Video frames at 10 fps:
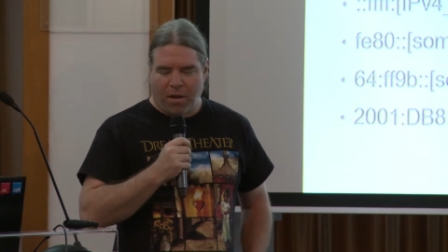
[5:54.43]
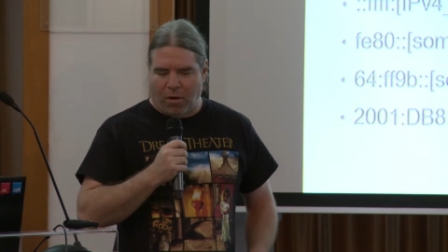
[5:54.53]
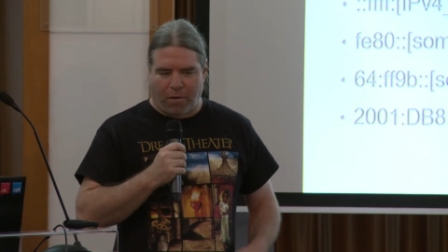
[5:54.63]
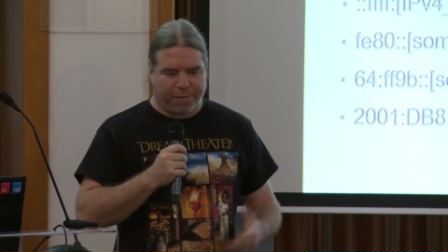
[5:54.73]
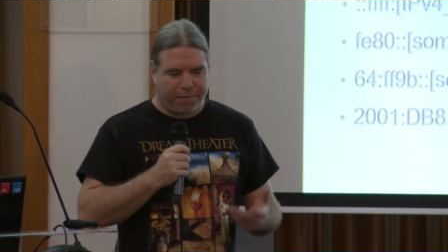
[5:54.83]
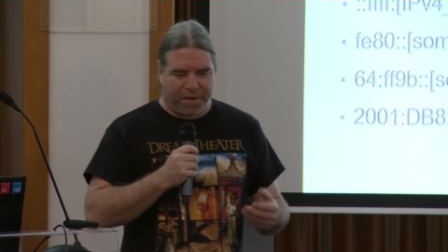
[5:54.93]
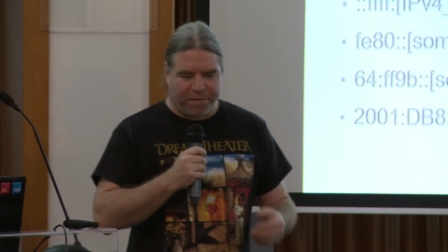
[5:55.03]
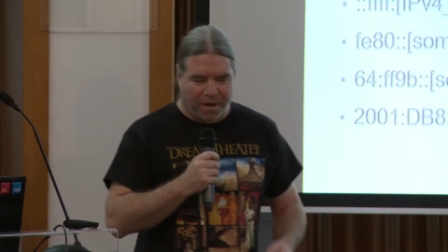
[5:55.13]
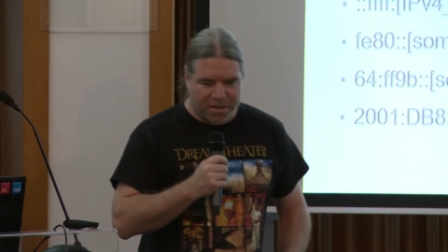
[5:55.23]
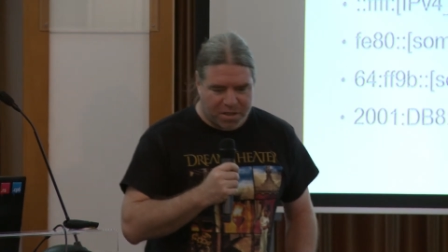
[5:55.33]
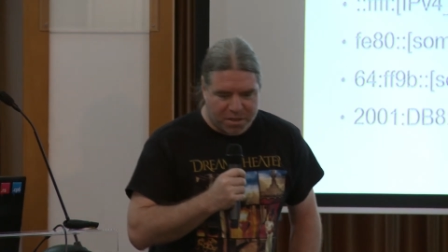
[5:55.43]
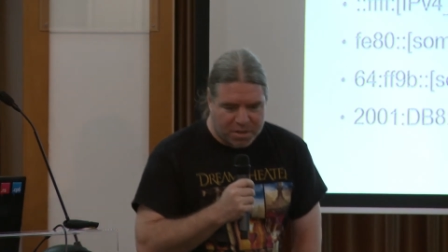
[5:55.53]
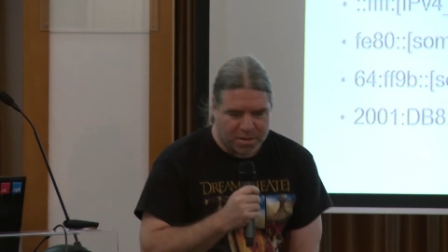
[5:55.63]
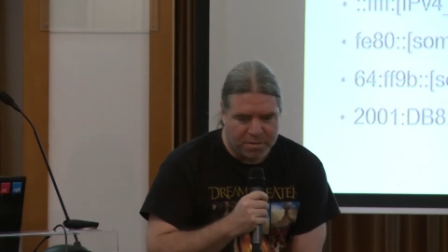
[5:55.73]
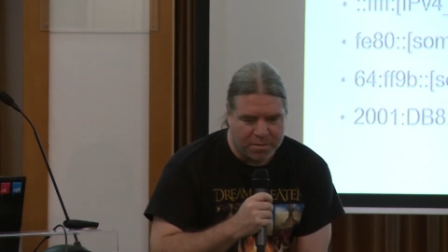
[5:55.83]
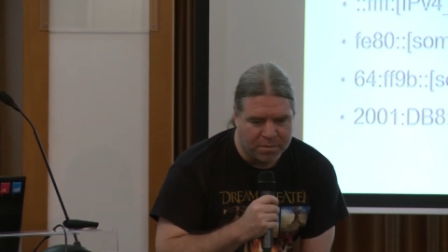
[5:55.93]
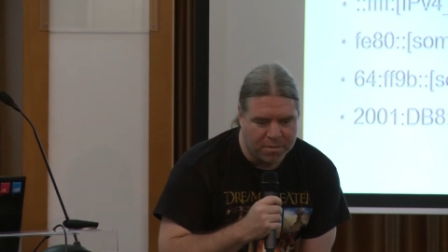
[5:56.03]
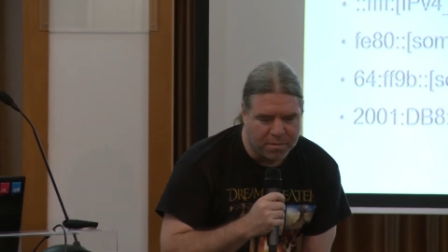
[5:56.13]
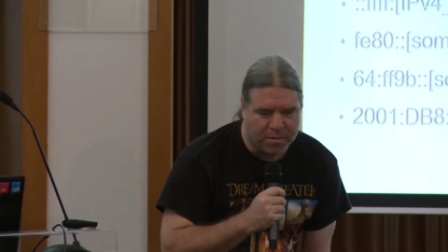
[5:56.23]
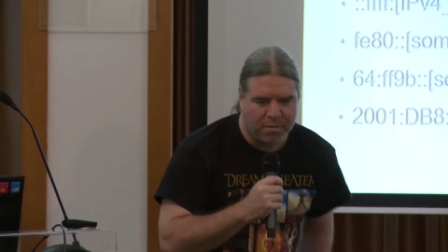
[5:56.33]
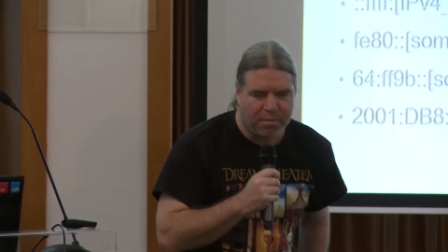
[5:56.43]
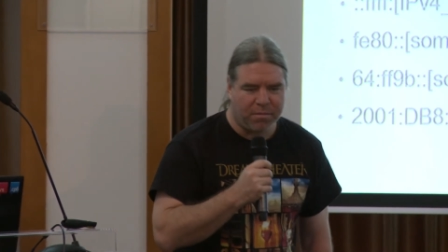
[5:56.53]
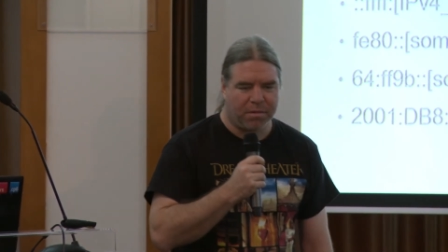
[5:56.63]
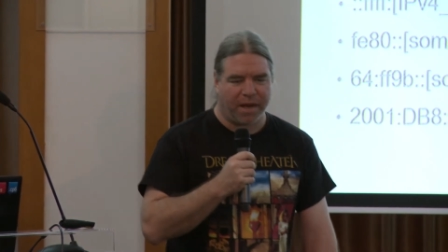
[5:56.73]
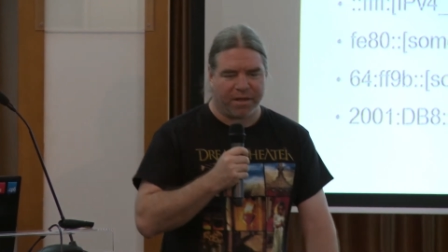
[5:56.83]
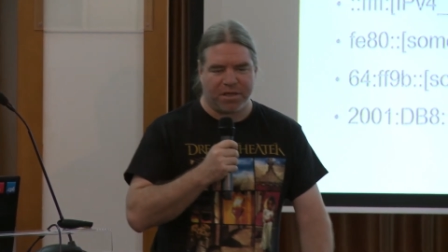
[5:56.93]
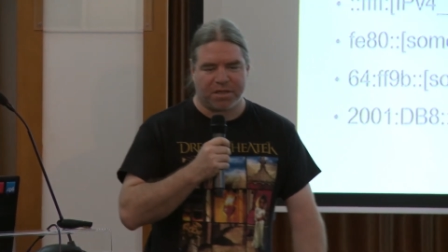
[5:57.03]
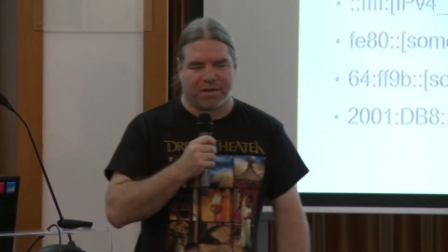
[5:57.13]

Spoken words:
of devices like this.